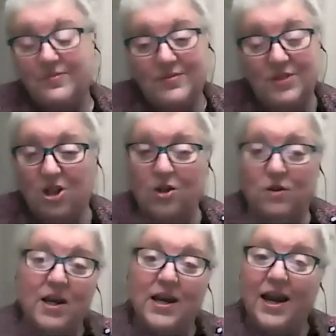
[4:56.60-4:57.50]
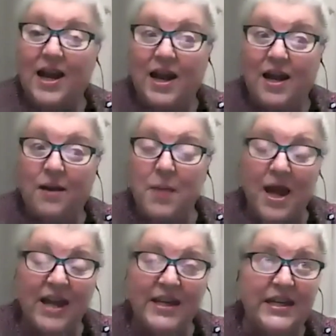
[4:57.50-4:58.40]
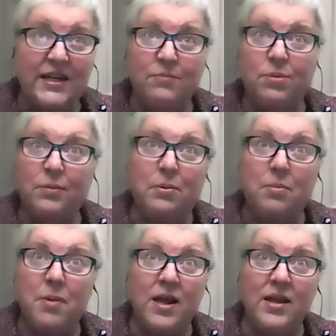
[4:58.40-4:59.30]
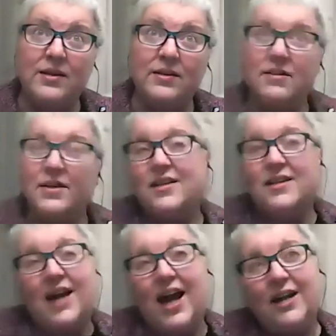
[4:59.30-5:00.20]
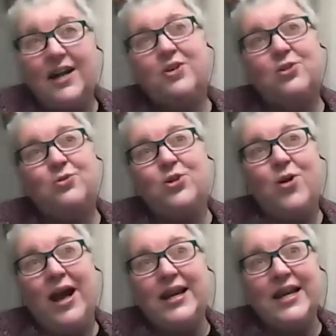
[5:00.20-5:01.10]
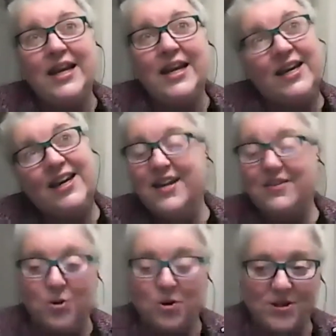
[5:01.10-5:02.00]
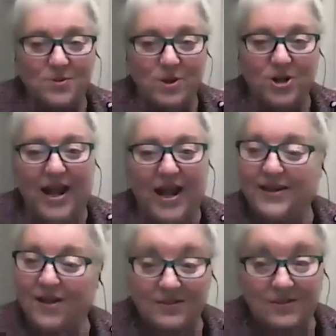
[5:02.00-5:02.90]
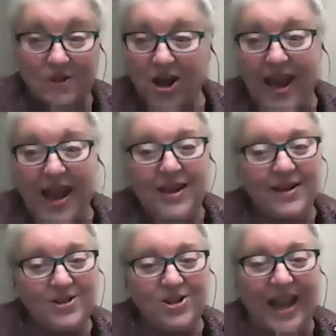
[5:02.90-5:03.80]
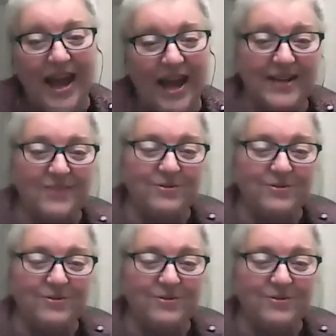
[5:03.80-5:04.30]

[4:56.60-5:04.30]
you know, um, I need blah blah blah, and I don't know how to get it. And of course, we're like, "Okay, you got it. We'll